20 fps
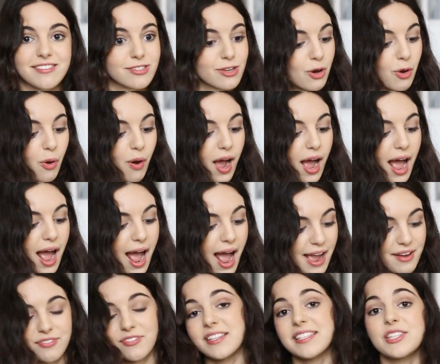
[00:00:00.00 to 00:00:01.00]
So
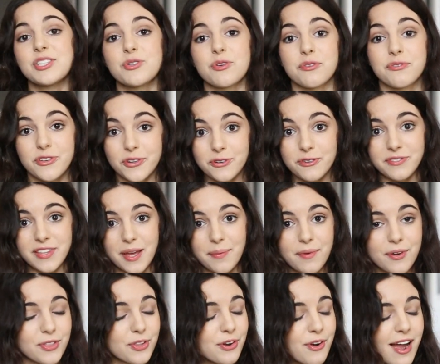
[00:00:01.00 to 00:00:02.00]
I've listened to a few of
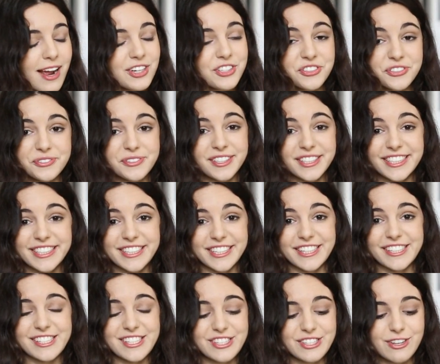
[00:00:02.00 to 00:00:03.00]
them and they're actually really good.